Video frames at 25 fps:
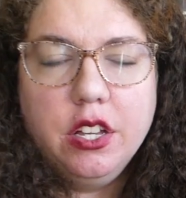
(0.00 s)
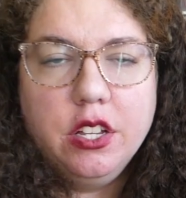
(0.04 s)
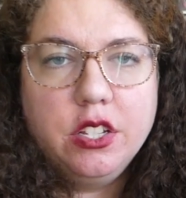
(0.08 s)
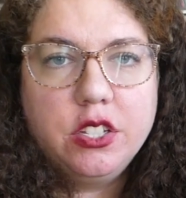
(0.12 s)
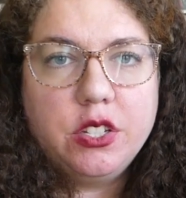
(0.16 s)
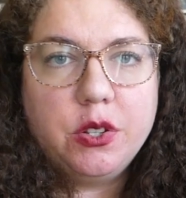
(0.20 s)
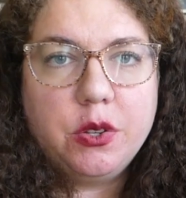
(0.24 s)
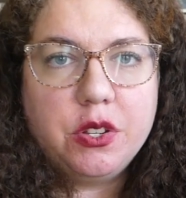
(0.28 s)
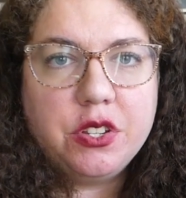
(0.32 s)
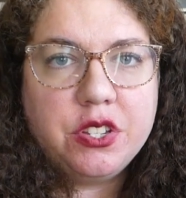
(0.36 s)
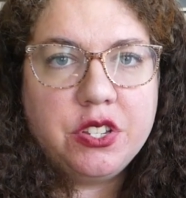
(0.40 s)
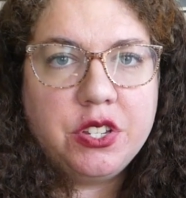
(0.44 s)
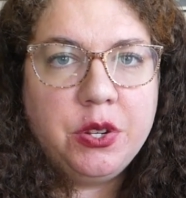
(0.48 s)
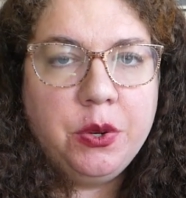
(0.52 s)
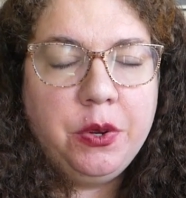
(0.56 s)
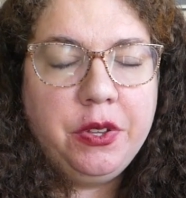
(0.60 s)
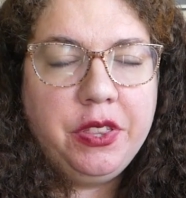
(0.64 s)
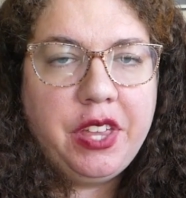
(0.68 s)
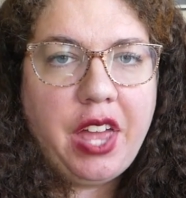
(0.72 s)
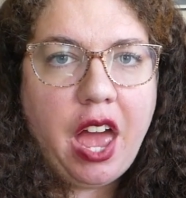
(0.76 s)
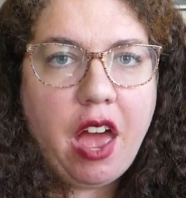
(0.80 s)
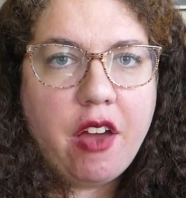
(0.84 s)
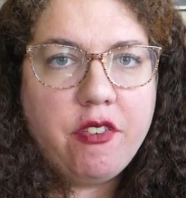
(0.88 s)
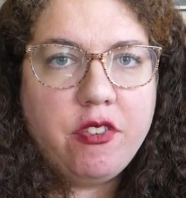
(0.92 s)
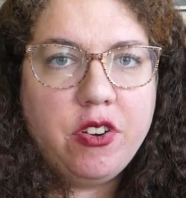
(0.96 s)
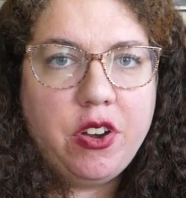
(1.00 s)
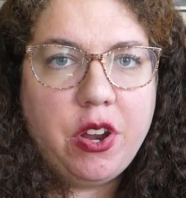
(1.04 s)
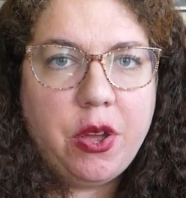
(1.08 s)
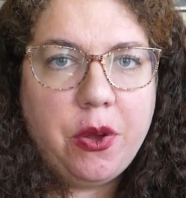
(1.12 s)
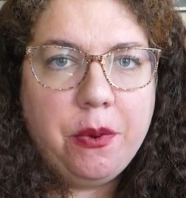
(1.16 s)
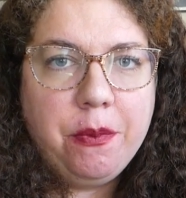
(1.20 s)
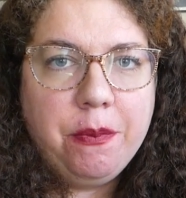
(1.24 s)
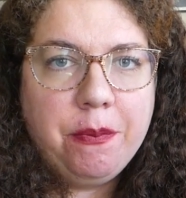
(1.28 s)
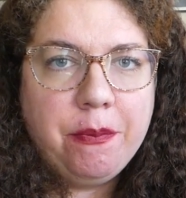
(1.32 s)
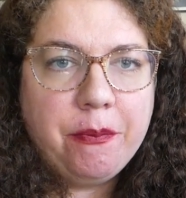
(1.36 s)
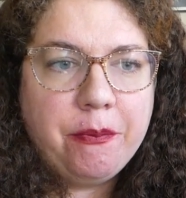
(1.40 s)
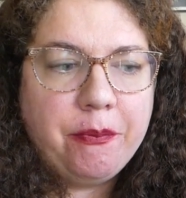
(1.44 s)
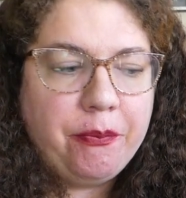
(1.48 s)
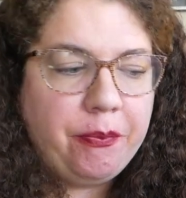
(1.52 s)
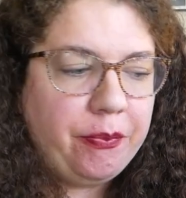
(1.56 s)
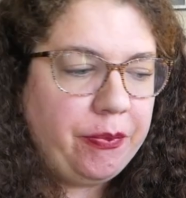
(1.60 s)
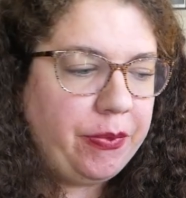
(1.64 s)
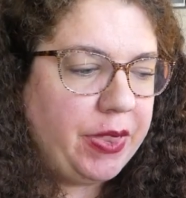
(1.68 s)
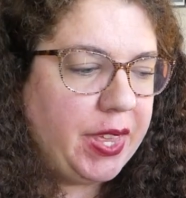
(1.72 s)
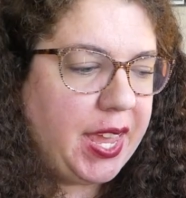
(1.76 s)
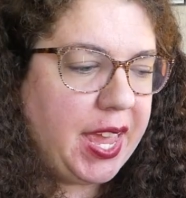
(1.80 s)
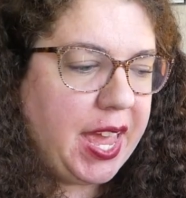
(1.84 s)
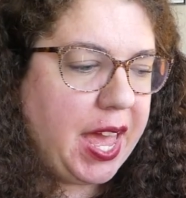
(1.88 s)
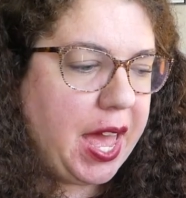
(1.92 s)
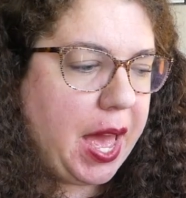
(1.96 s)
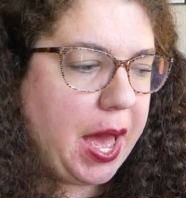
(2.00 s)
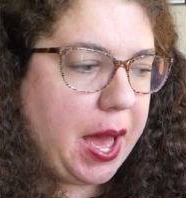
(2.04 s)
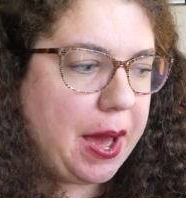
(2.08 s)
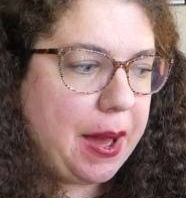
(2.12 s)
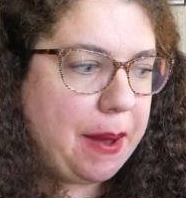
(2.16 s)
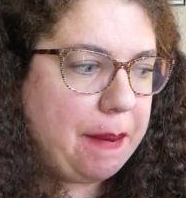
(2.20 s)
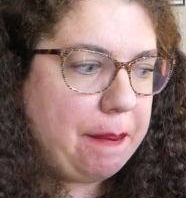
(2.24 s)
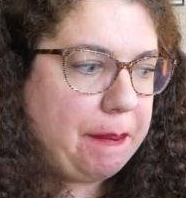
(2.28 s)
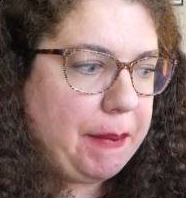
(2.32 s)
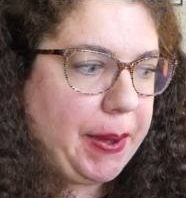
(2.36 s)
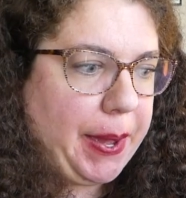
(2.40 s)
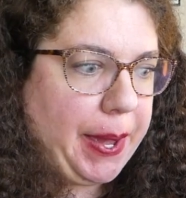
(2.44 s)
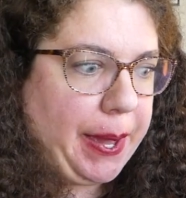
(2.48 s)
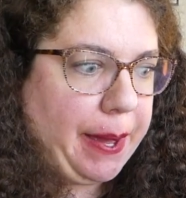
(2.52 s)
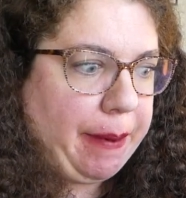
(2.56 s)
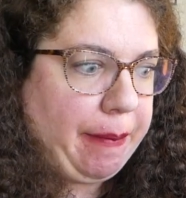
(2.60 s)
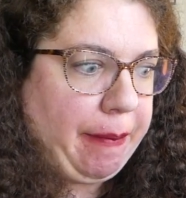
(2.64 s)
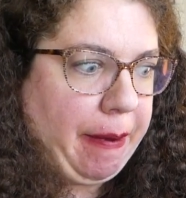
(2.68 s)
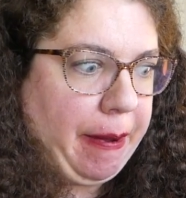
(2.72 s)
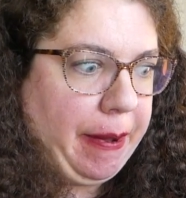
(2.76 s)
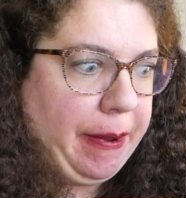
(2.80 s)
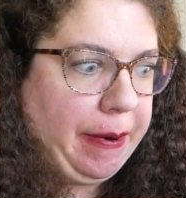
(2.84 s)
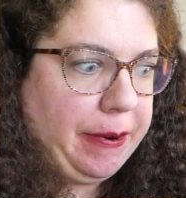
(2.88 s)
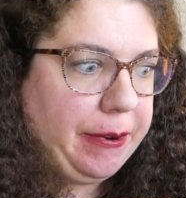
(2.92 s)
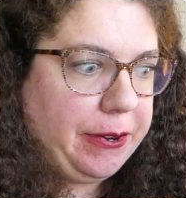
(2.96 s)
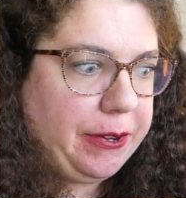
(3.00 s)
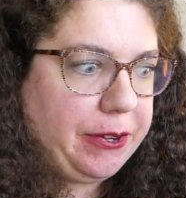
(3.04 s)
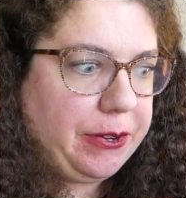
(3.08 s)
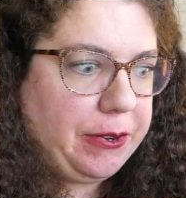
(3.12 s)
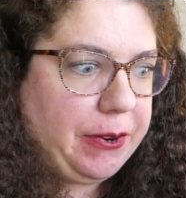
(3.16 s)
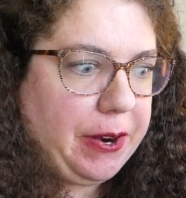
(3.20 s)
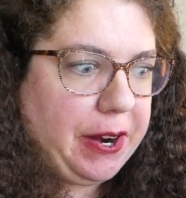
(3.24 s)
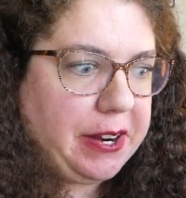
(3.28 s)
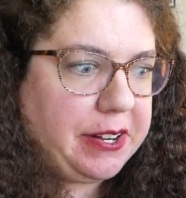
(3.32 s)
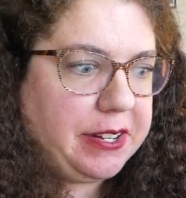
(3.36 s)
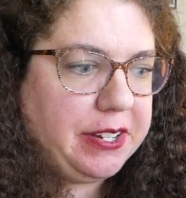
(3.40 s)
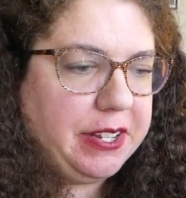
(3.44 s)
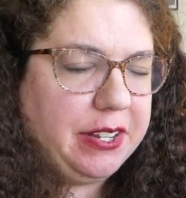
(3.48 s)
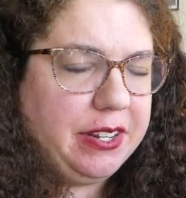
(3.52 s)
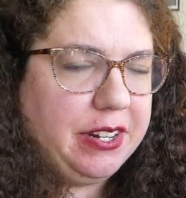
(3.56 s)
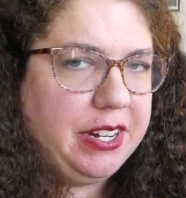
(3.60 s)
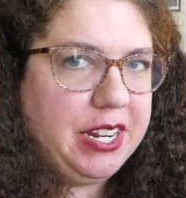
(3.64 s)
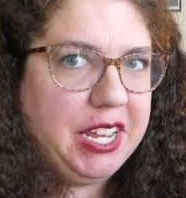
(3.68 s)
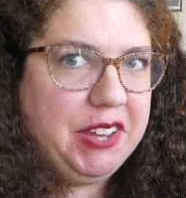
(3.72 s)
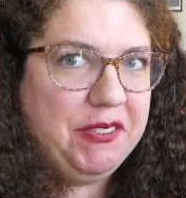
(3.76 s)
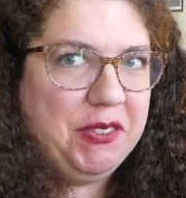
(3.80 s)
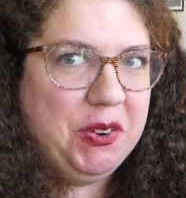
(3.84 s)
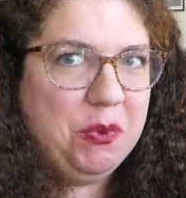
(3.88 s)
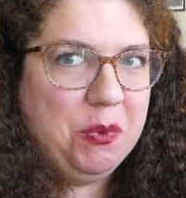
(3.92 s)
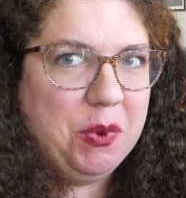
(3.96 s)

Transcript: So it's 2 in the afternoon. I may have gotten distracted even